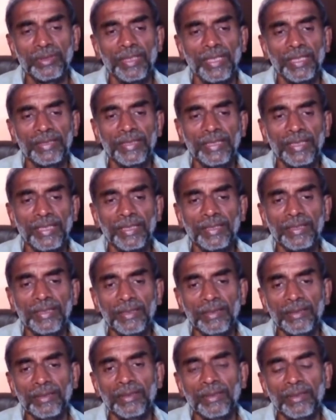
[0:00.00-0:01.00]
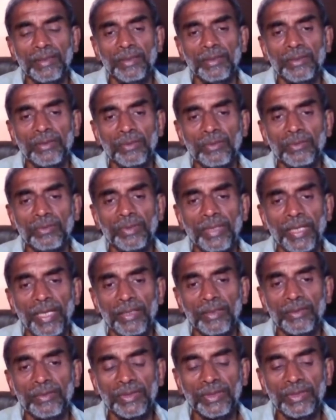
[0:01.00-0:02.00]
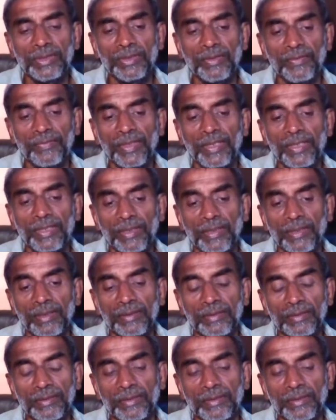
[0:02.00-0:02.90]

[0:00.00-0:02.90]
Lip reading: classically to diagnose schizophrenia.